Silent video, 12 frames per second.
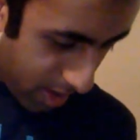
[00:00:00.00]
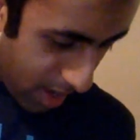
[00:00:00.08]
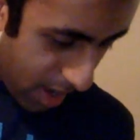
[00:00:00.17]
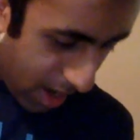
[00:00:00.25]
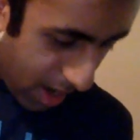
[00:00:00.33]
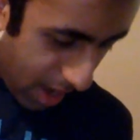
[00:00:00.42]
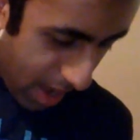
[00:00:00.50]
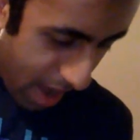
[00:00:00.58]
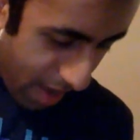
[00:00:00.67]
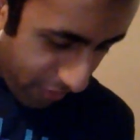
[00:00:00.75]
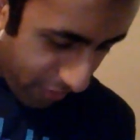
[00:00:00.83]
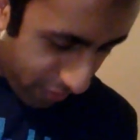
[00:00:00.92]
And I
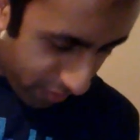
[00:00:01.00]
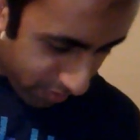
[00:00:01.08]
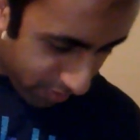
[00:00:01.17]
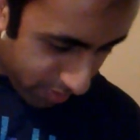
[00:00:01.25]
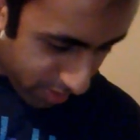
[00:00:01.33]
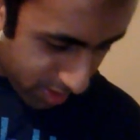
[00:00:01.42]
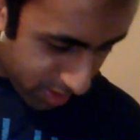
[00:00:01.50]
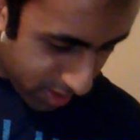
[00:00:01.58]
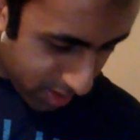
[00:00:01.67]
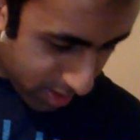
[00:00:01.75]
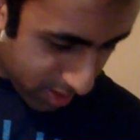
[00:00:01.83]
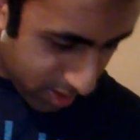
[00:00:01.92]
have
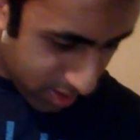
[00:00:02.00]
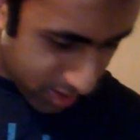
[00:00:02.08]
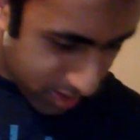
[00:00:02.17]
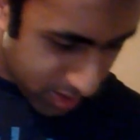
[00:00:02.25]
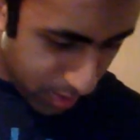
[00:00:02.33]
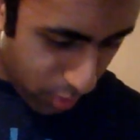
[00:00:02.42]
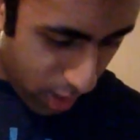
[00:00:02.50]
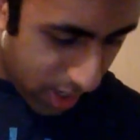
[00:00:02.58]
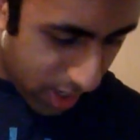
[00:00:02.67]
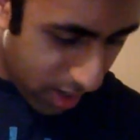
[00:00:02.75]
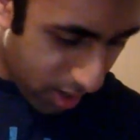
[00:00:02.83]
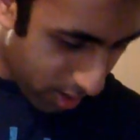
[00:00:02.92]
some right
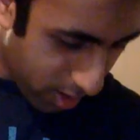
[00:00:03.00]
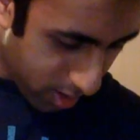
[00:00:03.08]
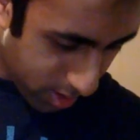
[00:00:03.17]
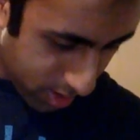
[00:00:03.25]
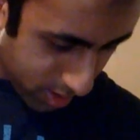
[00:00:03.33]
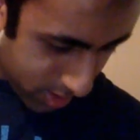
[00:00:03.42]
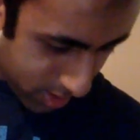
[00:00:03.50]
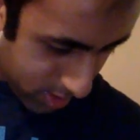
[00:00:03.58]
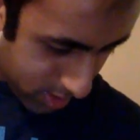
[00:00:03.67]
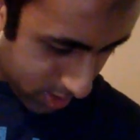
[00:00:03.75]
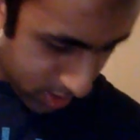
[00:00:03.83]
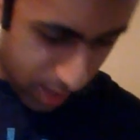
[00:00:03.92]
here.
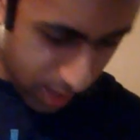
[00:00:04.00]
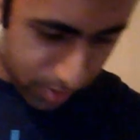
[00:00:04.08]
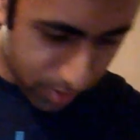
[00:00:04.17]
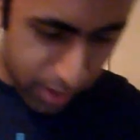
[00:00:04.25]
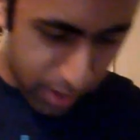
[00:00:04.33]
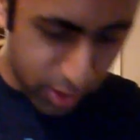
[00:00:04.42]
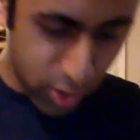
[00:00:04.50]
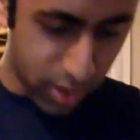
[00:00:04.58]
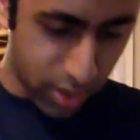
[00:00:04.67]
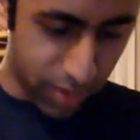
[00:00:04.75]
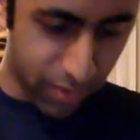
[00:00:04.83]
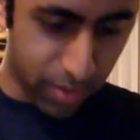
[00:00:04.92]
Like pictures
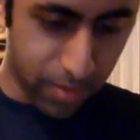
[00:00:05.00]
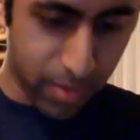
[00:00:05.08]
of them.